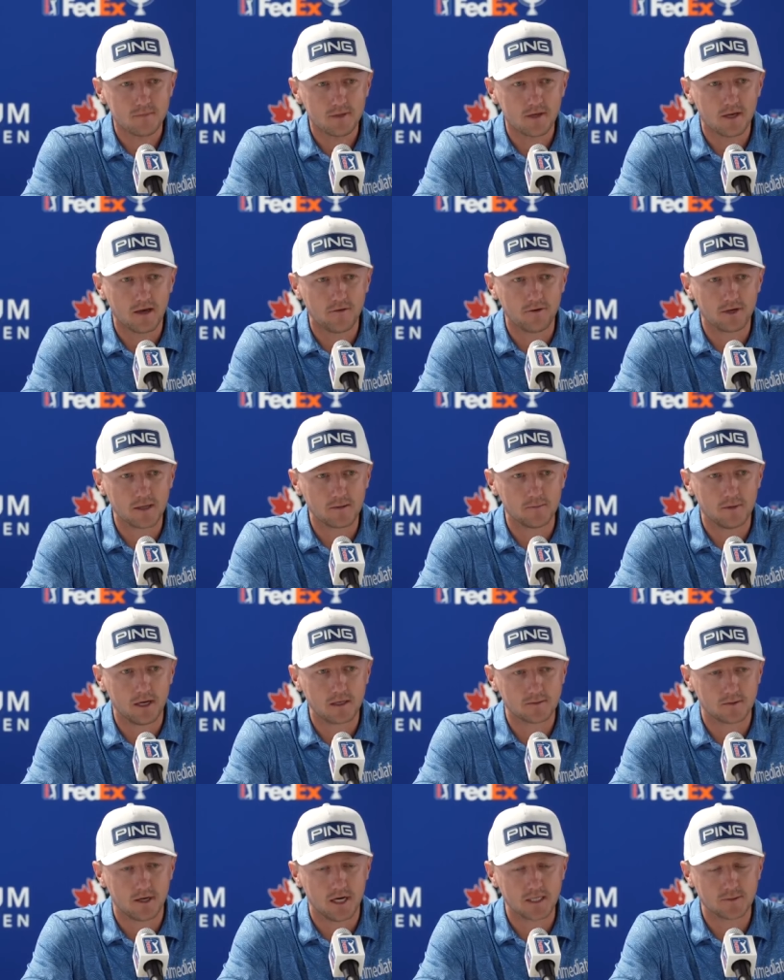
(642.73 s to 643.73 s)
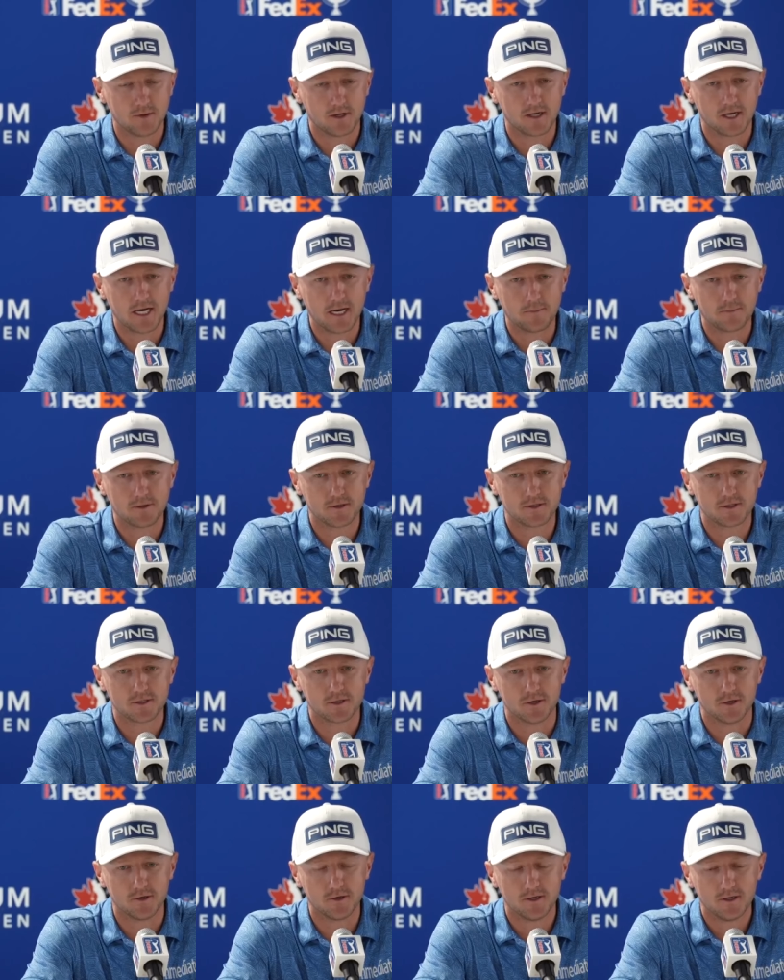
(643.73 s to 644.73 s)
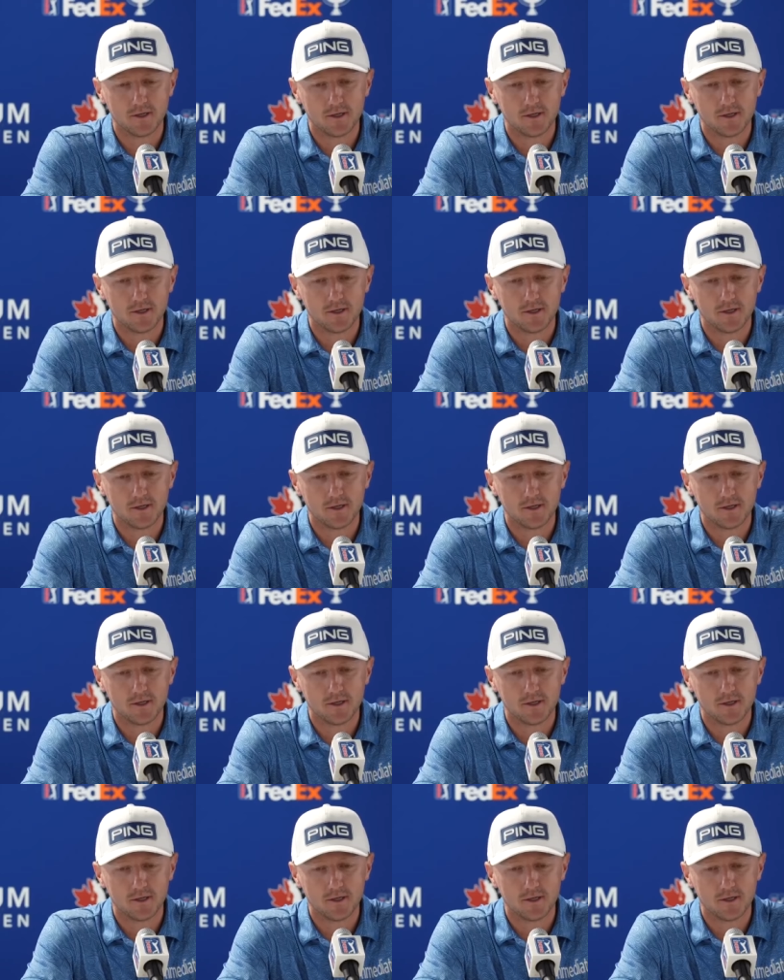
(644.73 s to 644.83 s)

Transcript: having him as my captain. So